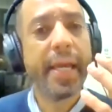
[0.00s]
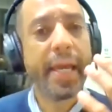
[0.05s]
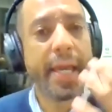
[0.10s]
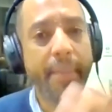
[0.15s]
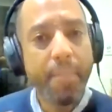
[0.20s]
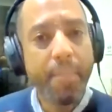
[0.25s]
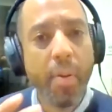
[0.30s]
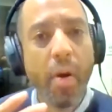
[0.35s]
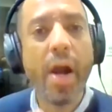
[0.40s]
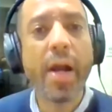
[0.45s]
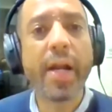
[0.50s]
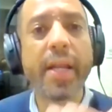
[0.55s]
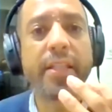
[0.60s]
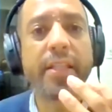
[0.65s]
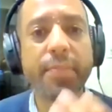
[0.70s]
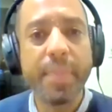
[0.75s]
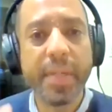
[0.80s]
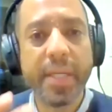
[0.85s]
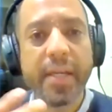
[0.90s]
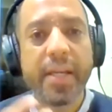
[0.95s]
in part,
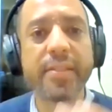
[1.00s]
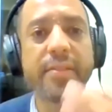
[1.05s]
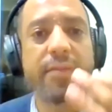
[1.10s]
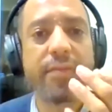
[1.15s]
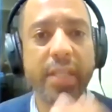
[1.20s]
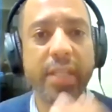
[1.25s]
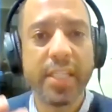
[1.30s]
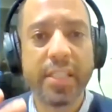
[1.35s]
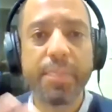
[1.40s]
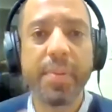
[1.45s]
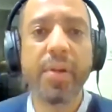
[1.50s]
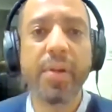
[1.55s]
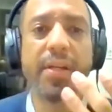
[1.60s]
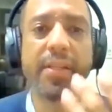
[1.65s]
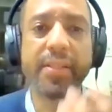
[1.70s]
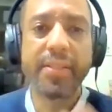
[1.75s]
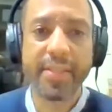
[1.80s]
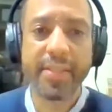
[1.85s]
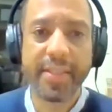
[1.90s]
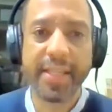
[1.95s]
it's because of the experiences